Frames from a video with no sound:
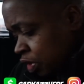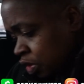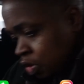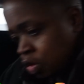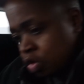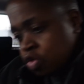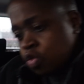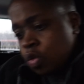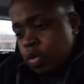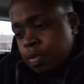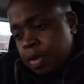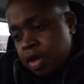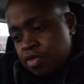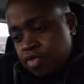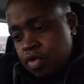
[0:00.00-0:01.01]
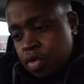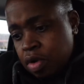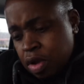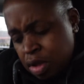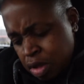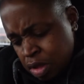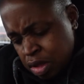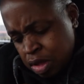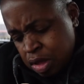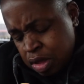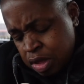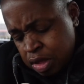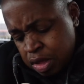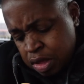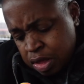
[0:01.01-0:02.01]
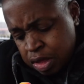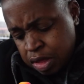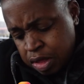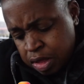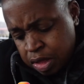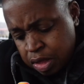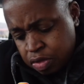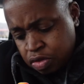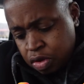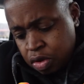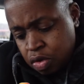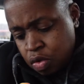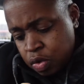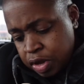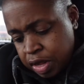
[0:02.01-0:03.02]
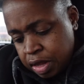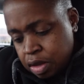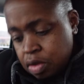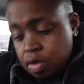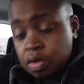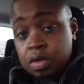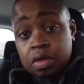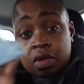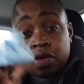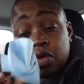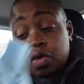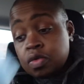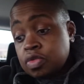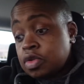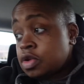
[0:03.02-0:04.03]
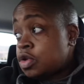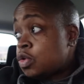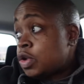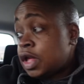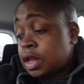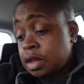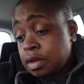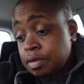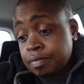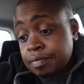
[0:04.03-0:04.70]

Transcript: You know, this is what we pay for. And to know that, oh, here it goes, to know that